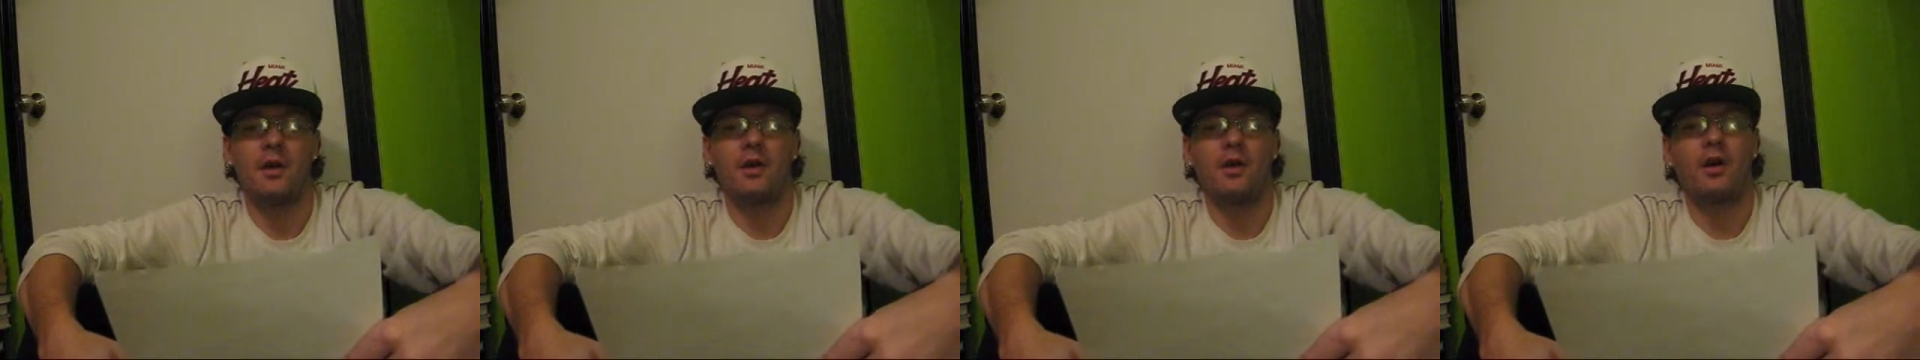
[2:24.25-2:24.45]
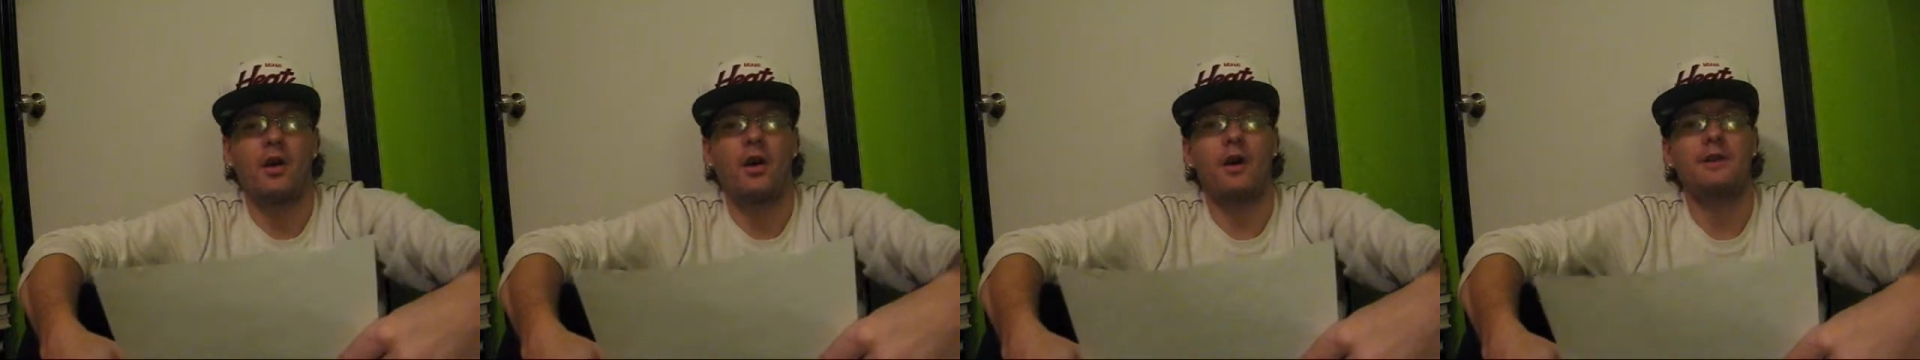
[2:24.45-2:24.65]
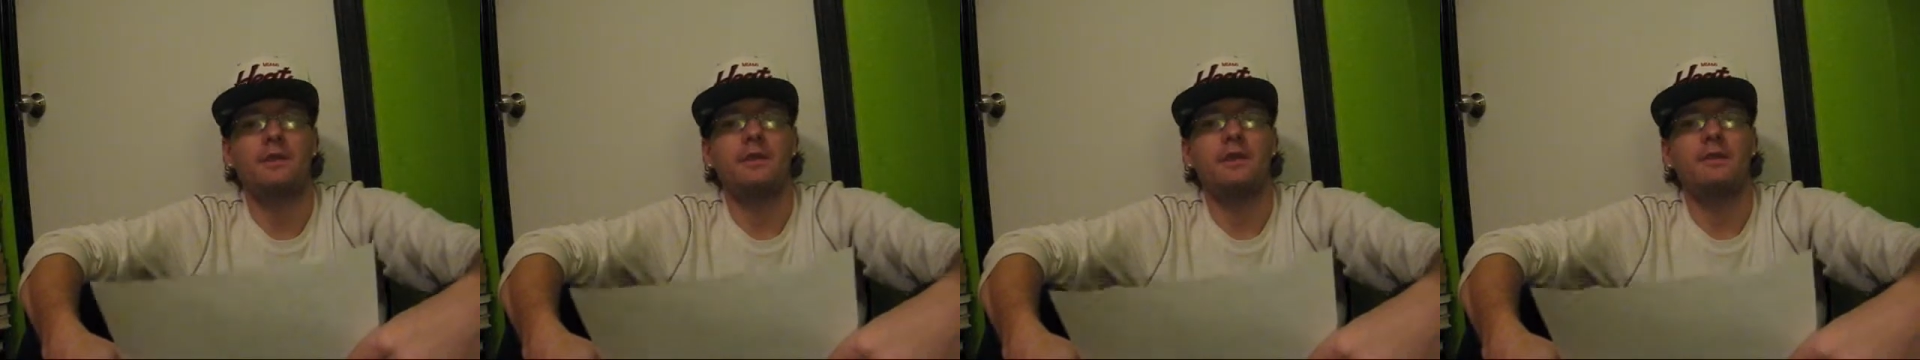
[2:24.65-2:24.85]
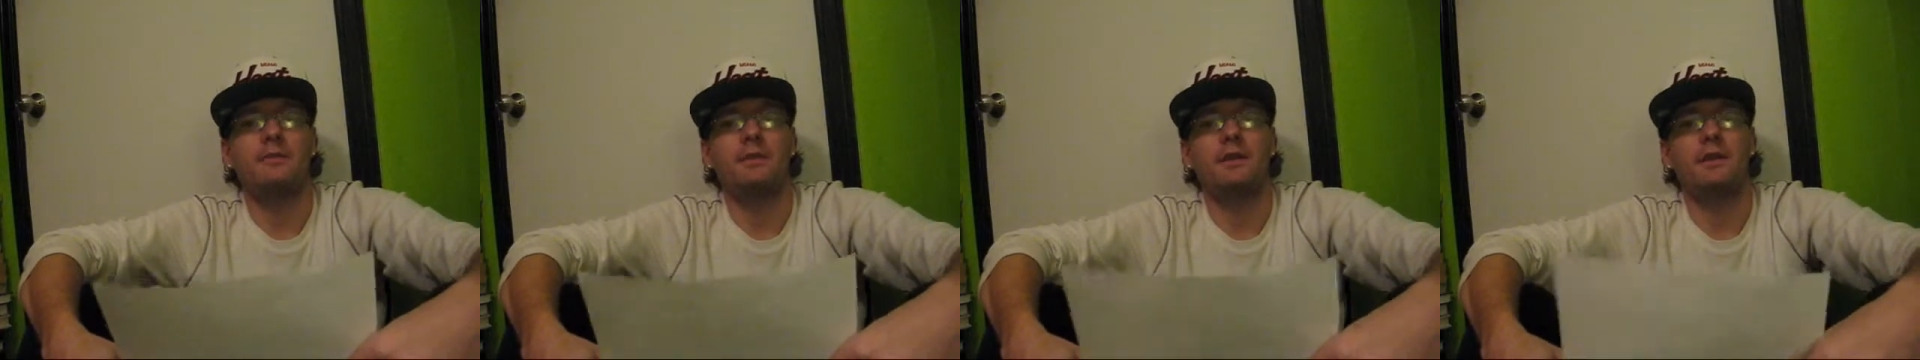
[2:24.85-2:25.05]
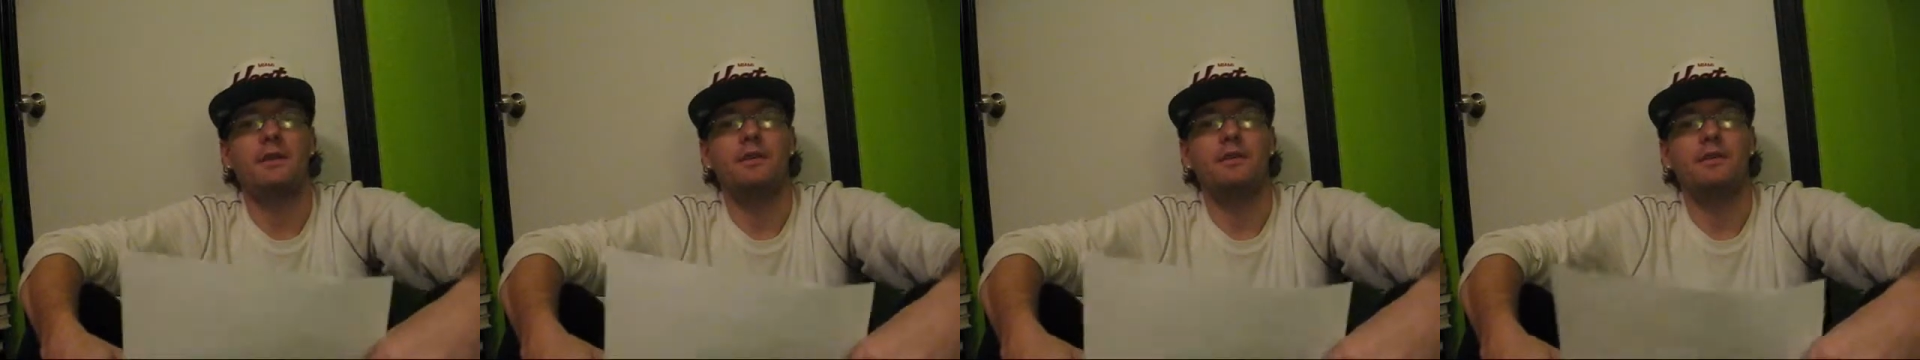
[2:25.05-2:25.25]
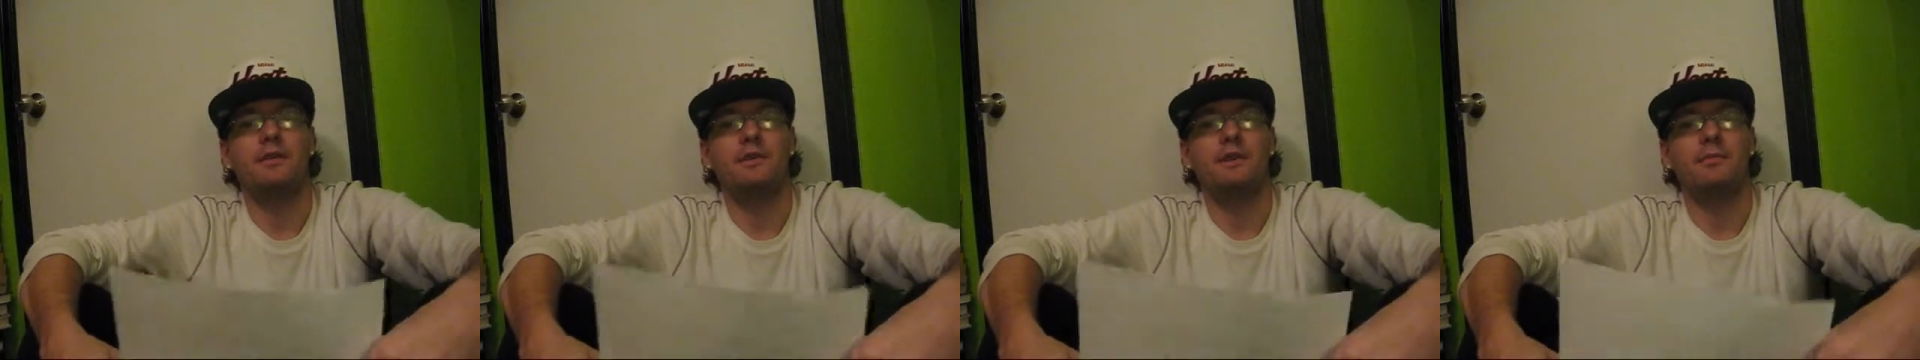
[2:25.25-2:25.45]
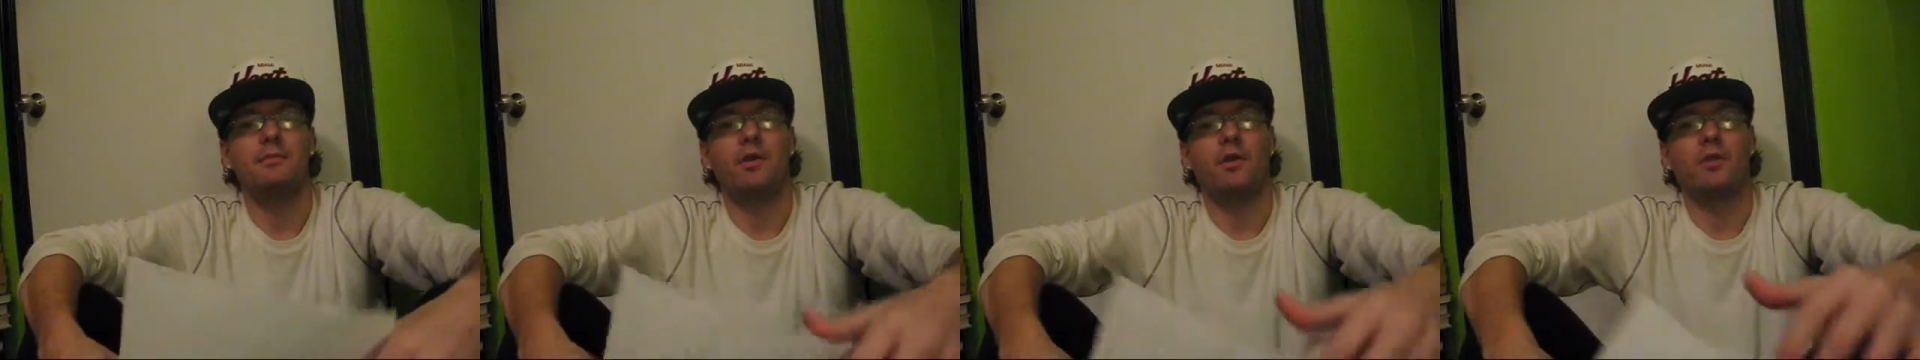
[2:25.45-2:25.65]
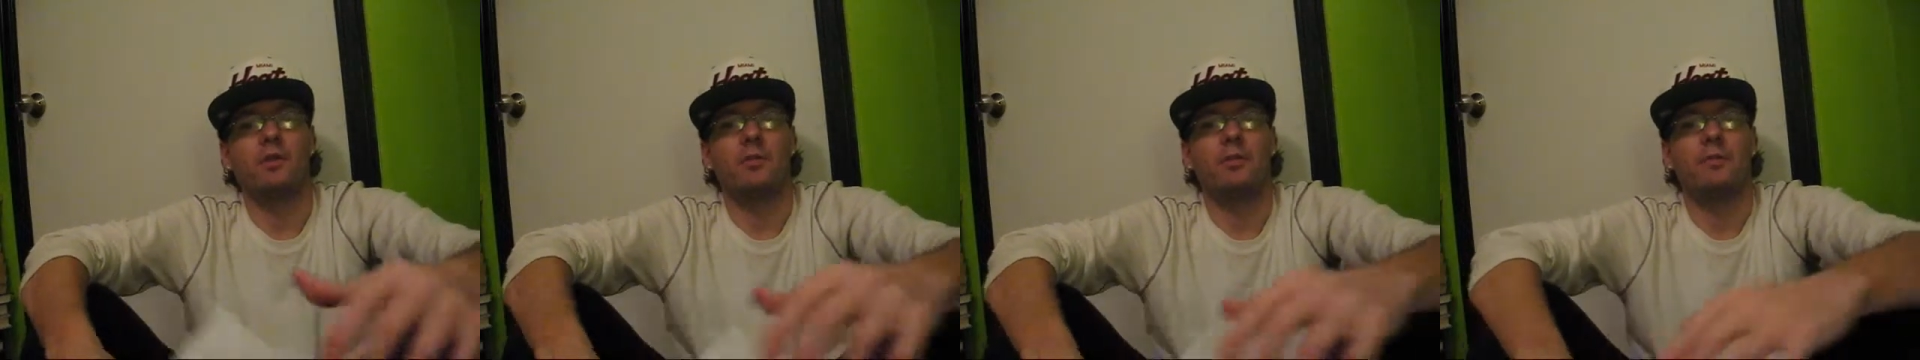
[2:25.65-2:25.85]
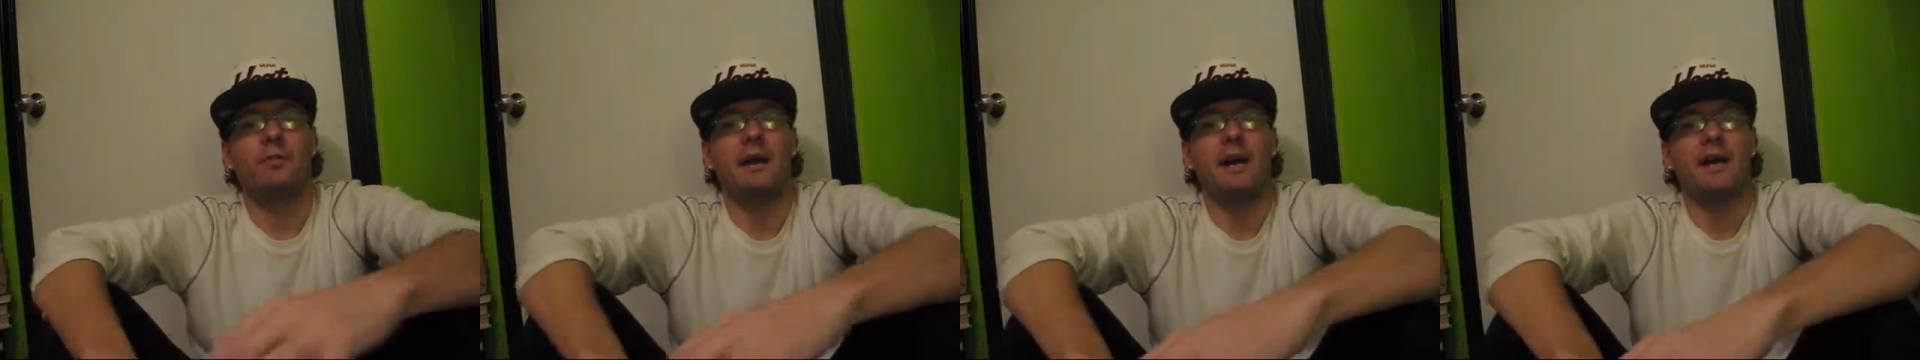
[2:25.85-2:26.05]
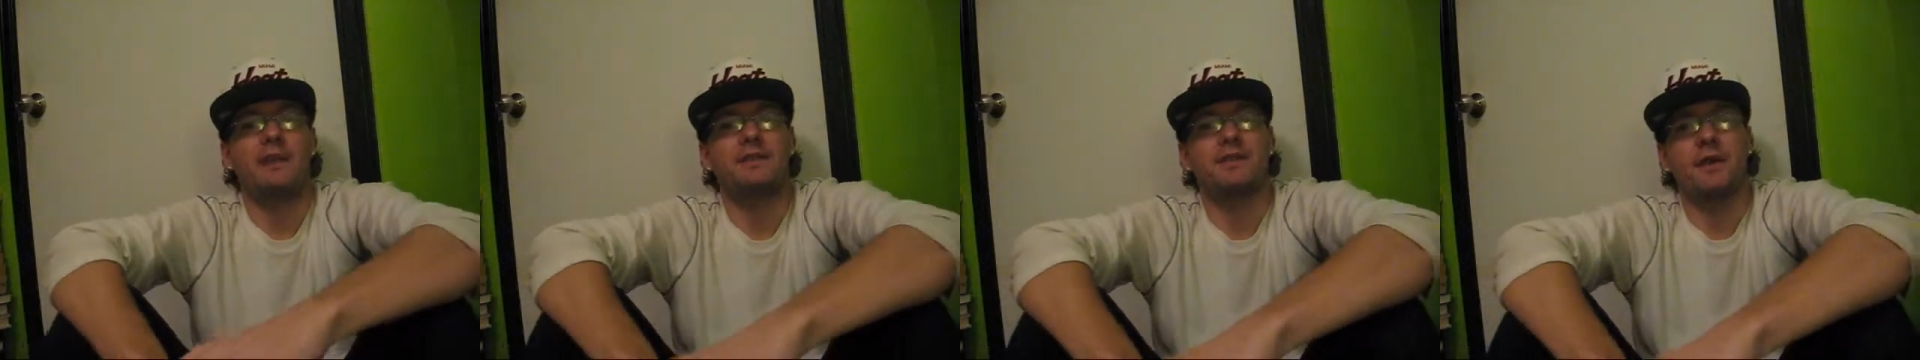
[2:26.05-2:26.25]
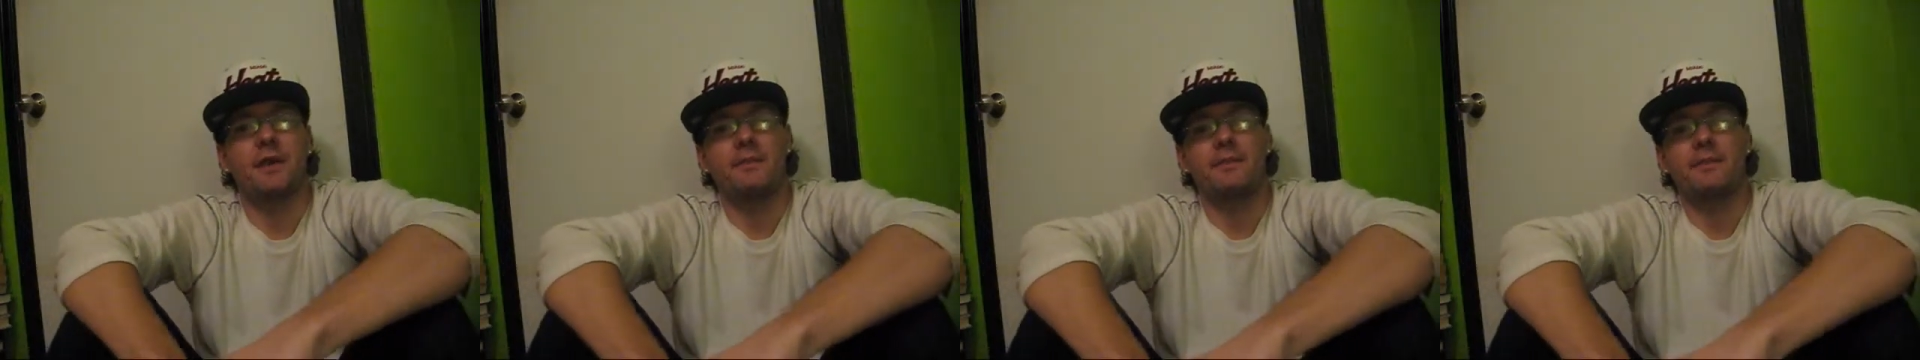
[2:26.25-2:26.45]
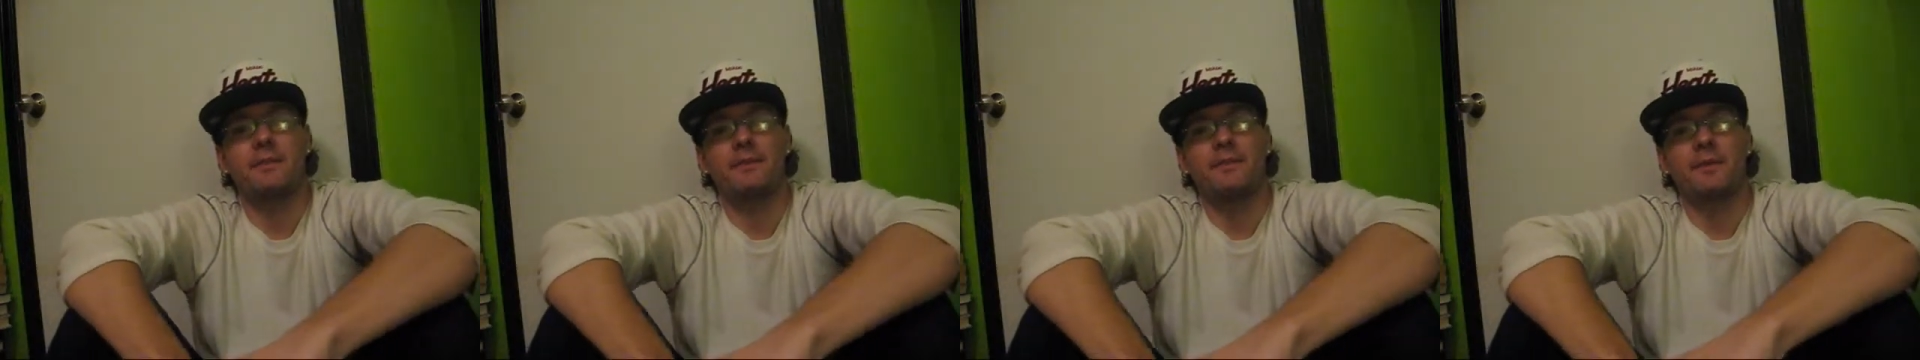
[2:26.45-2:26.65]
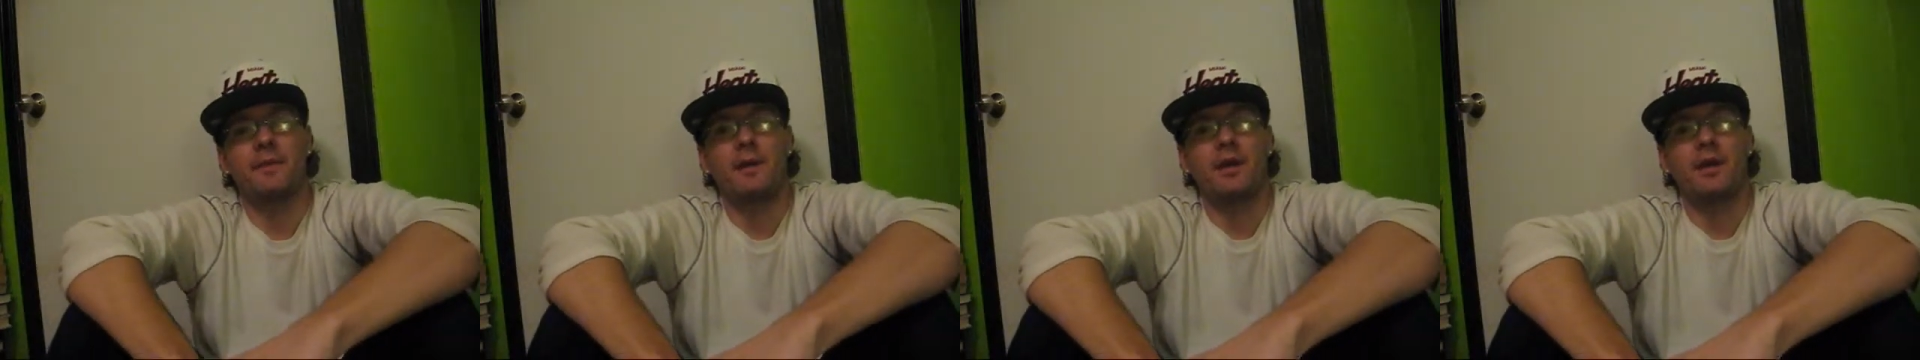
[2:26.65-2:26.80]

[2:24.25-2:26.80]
Cards that can be used in multiple matchups.